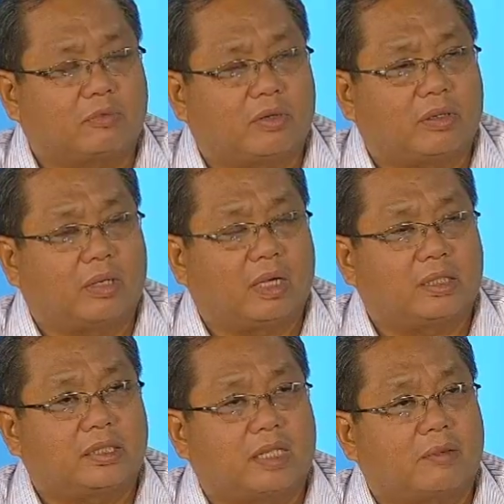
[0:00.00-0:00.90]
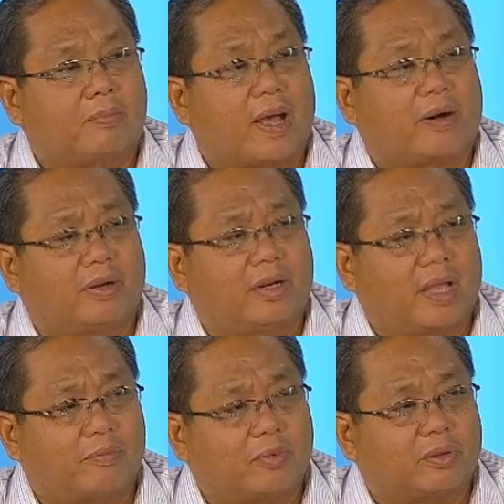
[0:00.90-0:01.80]
more. It's not a
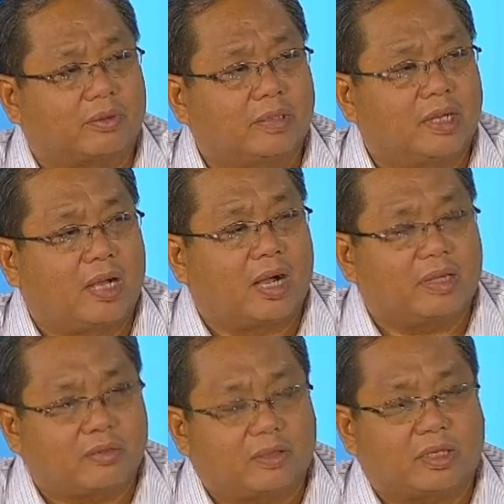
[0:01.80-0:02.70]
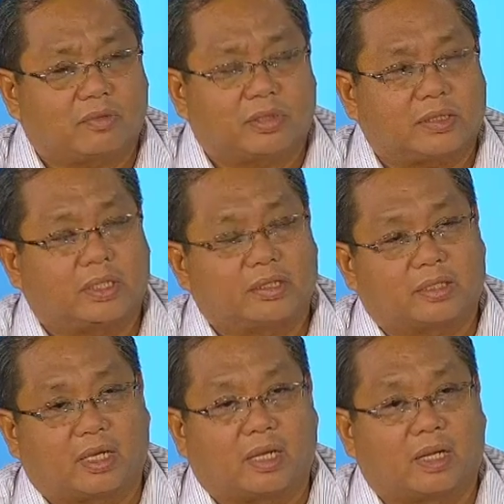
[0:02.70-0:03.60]
parallel effort. I thought it
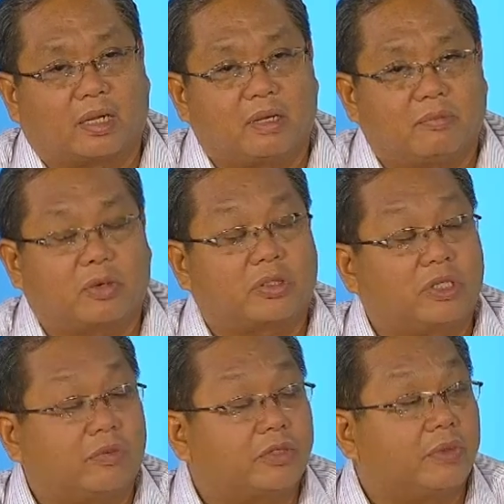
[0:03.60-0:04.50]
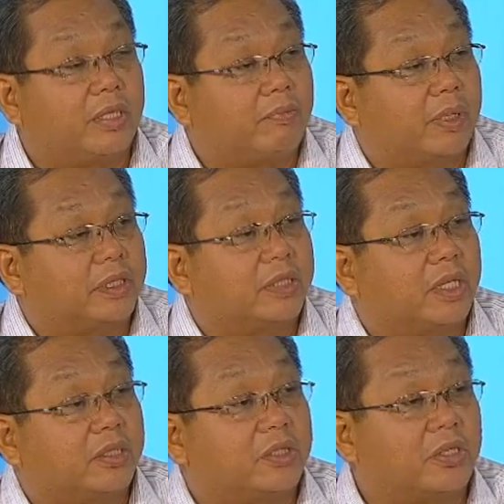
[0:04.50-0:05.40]
just because she was with the
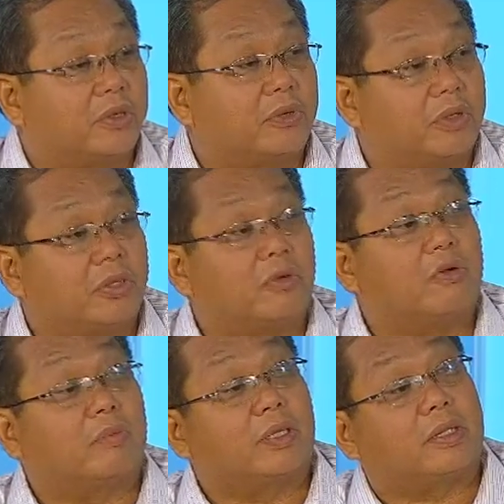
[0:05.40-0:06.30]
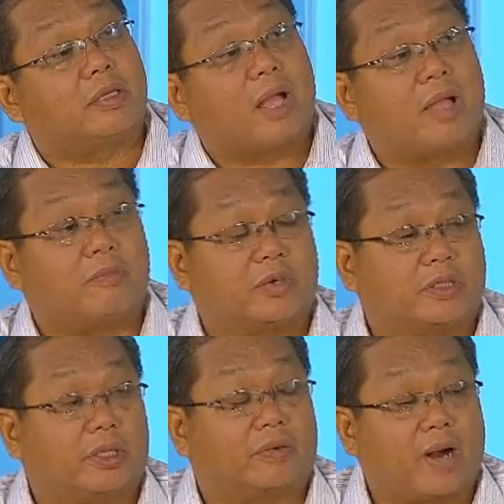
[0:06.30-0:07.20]
Presidential Security Group at the time
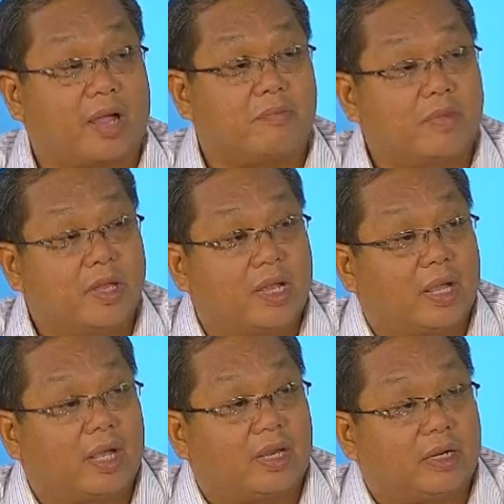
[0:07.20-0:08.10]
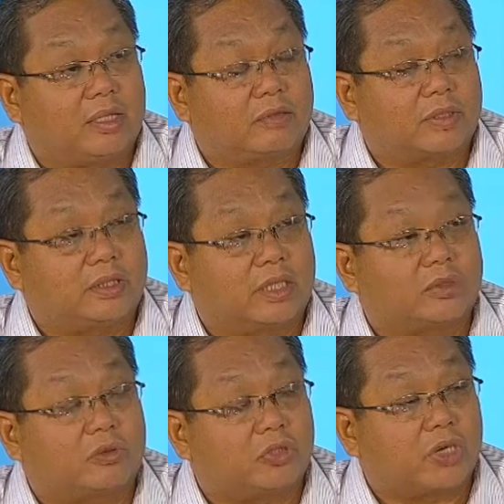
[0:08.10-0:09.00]
when she arrived, and it was
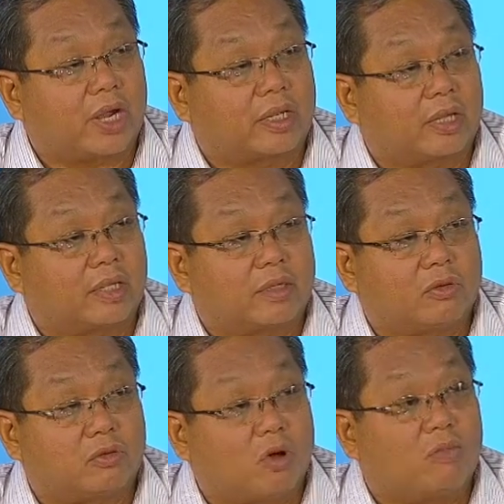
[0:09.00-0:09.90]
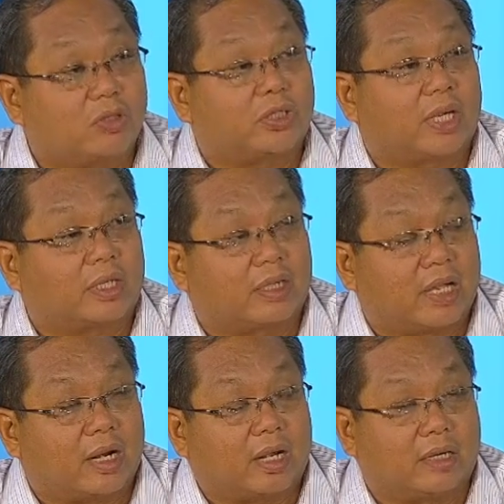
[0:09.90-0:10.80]
just to check and to double check.
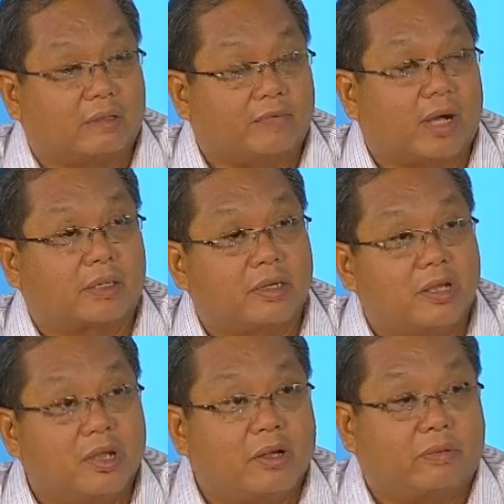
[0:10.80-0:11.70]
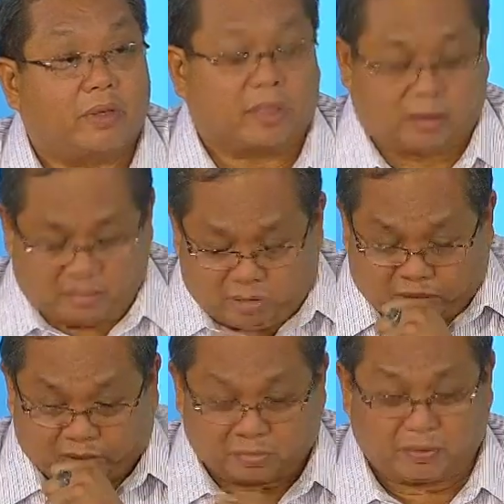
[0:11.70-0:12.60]
And in fact, when
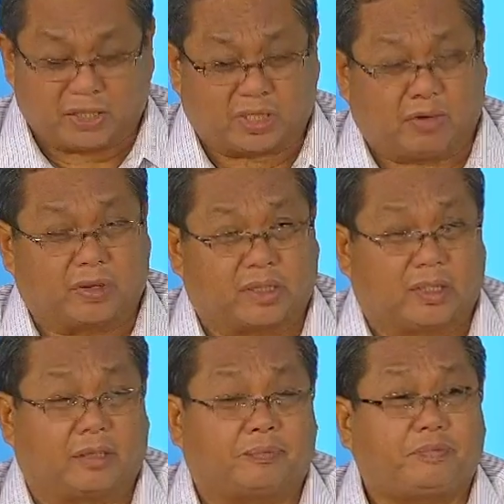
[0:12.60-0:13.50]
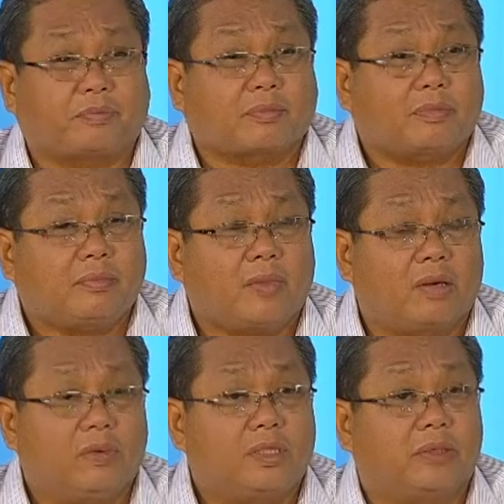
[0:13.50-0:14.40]
she was
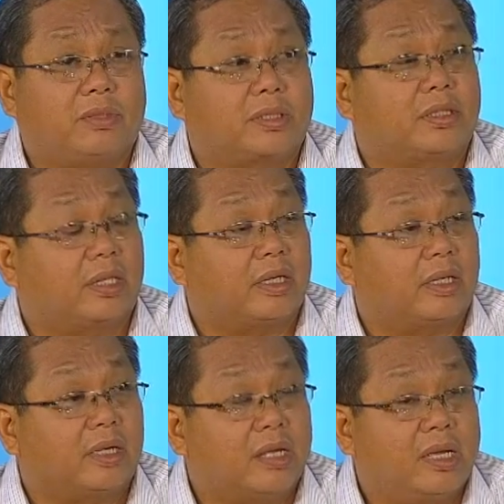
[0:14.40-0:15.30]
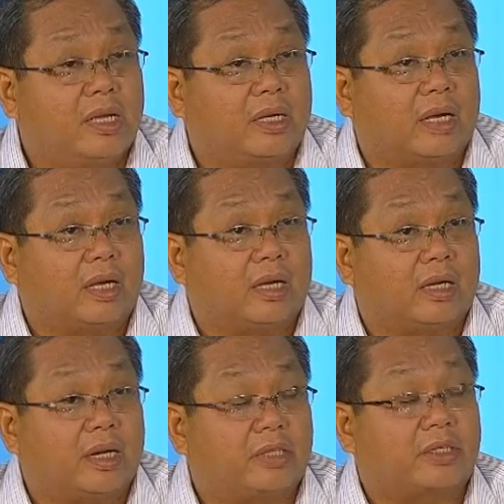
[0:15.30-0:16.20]
at the
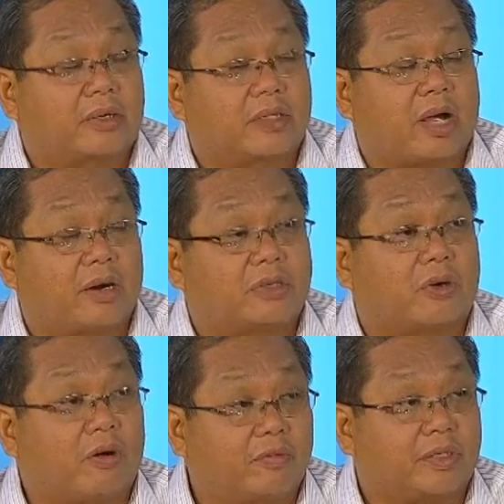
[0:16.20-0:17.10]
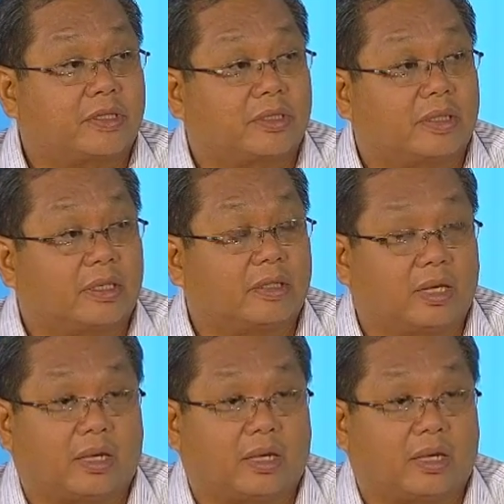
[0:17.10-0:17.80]
late Secretary's office in